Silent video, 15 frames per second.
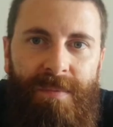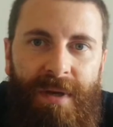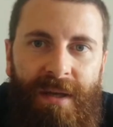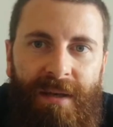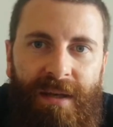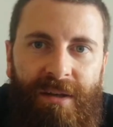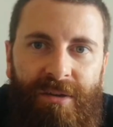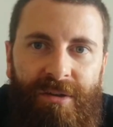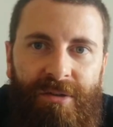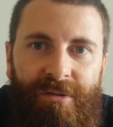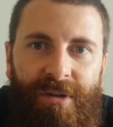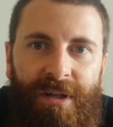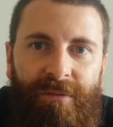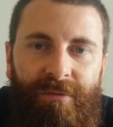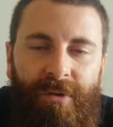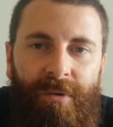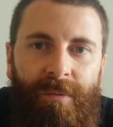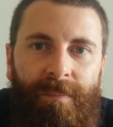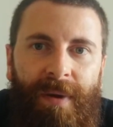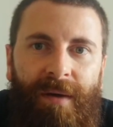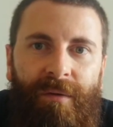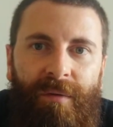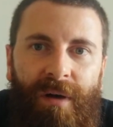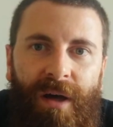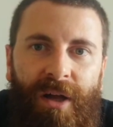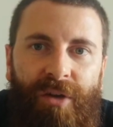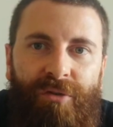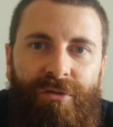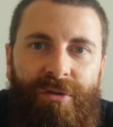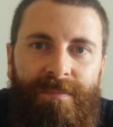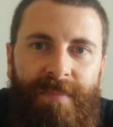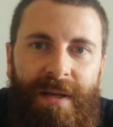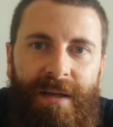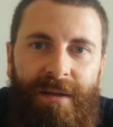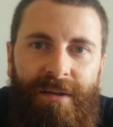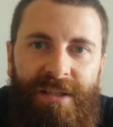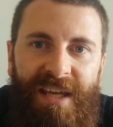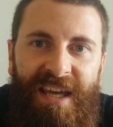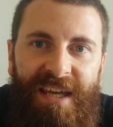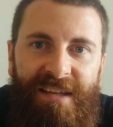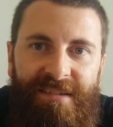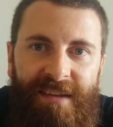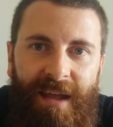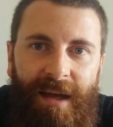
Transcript: to be in the industry for about 100 million years